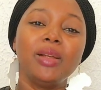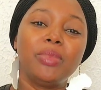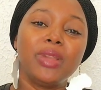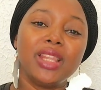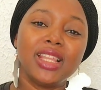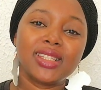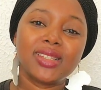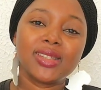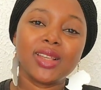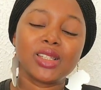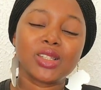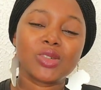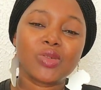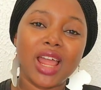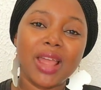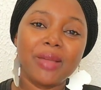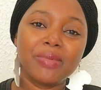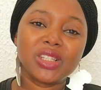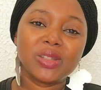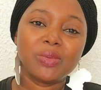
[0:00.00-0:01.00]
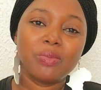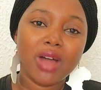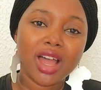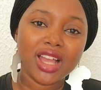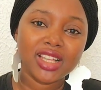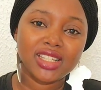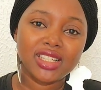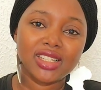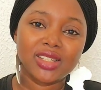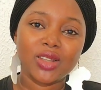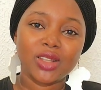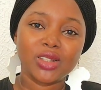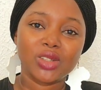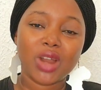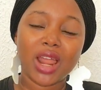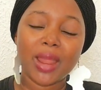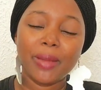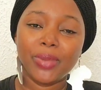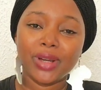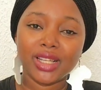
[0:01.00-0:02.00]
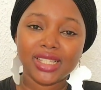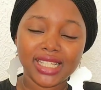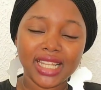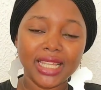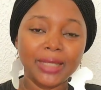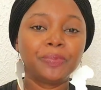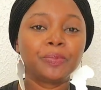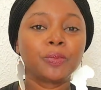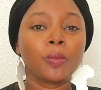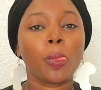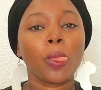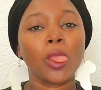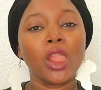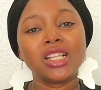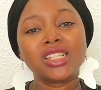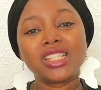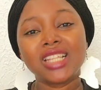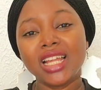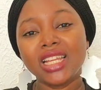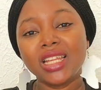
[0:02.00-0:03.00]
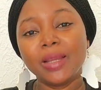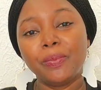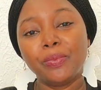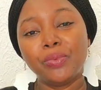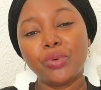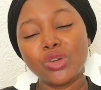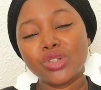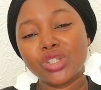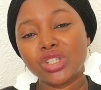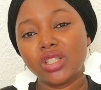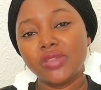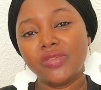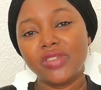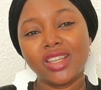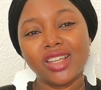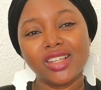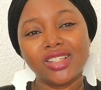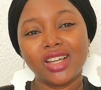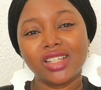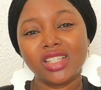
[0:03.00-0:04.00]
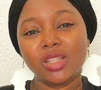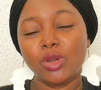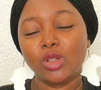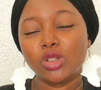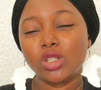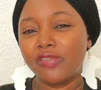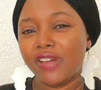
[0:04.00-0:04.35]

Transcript: Ghana is a country that wants the betterment of its people.